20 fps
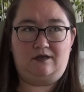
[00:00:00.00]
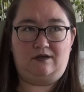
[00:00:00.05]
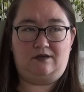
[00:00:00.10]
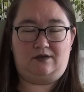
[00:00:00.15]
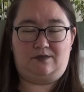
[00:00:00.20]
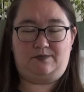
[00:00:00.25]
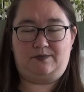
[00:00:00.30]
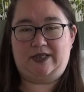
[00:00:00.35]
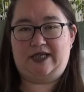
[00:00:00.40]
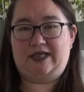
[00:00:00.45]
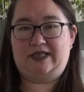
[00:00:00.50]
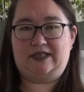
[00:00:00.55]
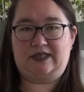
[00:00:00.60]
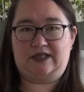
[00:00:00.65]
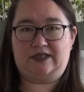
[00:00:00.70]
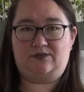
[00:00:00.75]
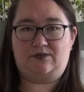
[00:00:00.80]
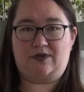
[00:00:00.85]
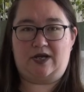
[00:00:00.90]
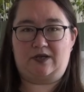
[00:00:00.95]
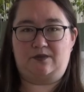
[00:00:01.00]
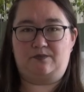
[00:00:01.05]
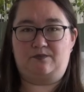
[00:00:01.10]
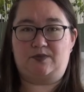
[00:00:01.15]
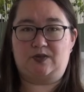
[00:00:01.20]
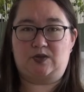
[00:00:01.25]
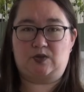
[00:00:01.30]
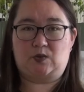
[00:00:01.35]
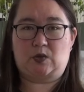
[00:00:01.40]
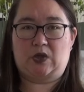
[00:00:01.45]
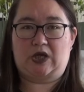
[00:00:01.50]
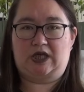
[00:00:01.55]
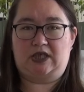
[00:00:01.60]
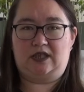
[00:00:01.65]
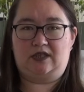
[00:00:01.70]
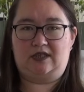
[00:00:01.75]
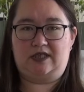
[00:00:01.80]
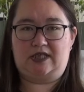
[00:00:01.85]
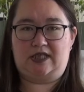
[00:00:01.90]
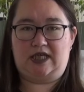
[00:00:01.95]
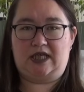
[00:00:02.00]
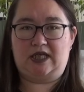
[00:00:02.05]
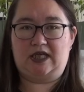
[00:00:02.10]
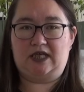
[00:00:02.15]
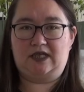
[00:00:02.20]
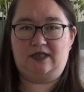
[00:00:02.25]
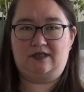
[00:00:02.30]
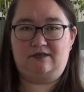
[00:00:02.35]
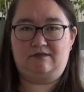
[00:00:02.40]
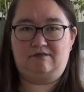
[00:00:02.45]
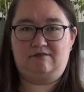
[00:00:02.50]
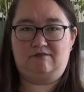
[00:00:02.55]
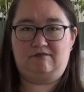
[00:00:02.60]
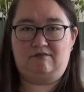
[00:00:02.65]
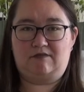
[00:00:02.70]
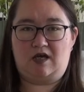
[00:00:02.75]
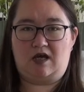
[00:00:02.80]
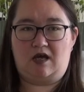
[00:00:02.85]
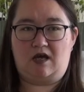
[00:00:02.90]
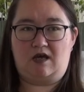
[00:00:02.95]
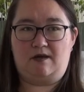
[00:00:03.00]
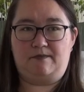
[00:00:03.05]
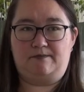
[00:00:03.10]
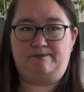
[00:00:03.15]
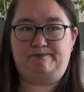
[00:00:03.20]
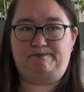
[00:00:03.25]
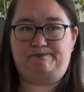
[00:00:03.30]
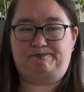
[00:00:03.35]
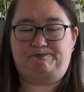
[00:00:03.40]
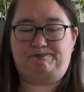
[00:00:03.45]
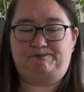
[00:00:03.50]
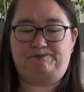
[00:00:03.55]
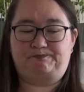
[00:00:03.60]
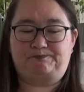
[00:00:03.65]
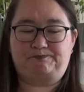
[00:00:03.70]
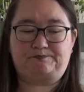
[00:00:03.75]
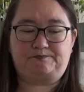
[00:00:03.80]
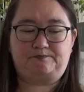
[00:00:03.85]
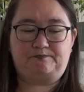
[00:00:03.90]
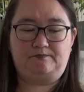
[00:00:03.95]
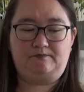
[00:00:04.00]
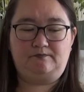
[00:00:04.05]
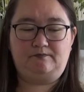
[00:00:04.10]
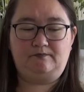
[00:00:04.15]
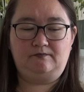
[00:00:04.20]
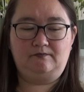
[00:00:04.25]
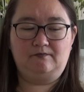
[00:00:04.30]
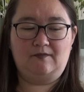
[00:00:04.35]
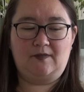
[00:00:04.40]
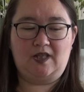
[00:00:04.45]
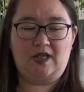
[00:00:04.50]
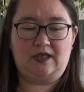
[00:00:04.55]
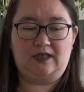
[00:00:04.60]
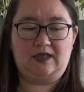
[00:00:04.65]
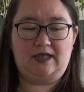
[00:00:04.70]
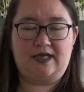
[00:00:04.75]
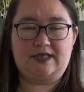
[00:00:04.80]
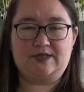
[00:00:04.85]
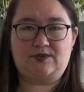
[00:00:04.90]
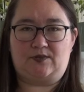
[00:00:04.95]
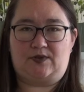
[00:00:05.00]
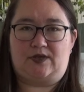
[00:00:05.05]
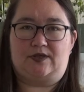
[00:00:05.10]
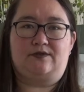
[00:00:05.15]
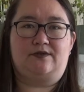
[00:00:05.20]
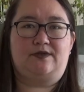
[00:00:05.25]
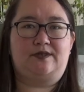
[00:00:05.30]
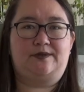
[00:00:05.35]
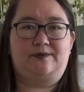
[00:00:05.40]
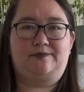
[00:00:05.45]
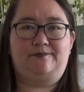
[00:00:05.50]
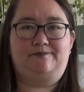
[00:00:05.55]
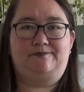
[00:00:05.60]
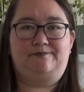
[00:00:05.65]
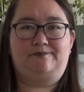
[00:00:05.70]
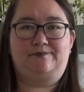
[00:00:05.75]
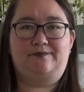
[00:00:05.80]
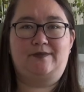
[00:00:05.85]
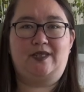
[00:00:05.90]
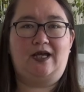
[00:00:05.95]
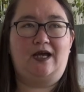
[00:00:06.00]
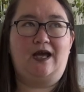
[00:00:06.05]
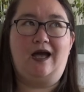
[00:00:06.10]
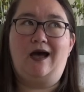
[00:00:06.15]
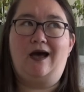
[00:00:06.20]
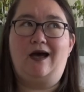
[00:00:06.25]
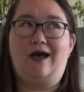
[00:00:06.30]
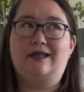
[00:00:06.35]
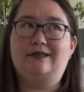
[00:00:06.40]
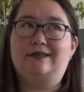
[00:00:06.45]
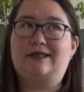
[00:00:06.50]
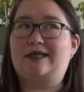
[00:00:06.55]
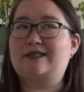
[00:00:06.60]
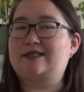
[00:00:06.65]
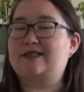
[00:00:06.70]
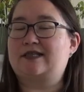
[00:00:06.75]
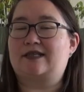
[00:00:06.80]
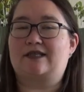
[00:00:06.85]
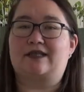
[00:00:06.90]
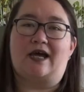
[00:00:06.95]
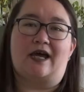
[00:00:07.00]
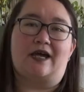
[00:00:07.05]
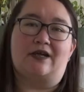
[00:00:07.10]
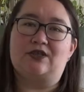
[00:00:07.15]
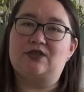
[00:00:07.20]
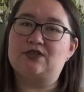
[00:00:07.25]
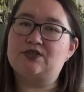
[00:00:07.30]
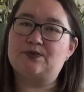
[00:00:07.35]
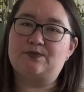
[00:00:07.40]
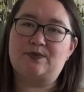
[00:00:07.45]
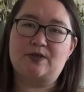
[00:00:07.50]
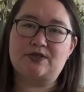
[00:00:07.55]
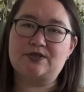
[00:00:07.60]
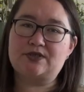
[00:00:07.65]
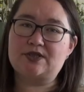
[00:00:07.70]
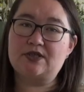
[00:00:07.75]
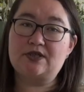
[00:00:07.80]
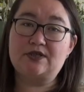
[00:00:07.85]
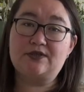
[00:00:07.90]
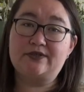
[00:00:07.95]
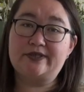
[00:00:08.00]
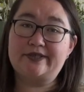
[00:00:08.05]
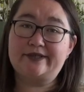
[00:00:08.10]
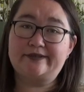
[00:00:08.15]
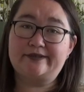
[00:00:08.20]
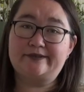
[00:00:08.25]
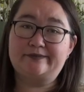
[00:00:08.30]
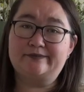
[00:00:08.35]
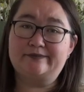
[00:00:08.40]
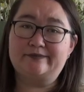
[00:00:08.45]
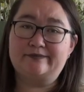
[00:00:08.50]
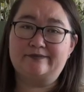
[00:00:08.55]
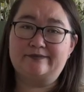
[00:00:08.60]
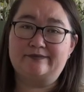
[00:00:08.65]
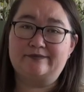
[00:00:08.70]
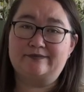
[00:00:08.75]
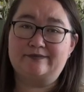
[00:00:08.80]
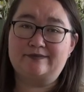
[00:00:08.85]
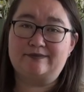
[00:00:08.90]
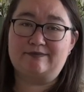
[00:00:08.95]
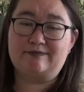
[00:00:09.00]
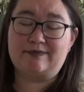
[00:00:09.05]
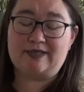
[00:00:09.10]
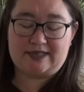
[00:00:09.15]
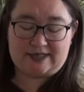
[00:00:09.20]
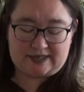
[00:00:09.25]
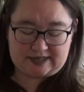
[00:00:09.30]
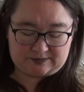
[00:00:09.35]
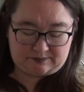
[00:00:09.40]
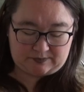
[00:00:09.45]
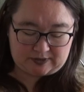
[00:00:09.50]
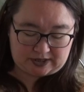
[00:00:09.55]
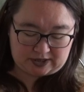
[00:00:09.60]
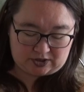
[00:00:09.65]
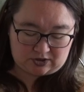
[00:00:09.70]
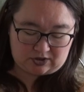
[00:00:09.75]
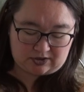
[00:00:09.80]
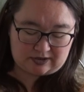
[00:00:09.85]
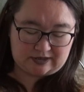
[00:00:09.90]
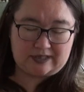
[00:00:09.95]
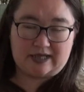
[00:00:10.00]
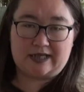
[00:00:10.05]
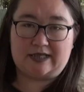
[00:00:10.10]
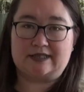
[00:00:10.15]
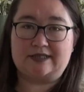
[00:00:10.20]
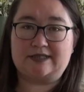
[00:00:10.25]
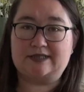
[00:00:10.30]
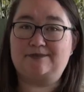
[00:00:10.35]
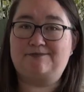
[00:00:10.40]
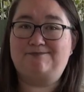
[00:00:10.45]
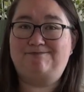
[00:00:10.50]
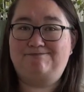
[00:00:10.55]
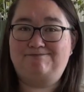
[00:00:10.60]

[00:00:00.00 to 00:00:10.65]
or knit round between the um, lace rounds. That's not how you're supposed to do it. This is peacock lace.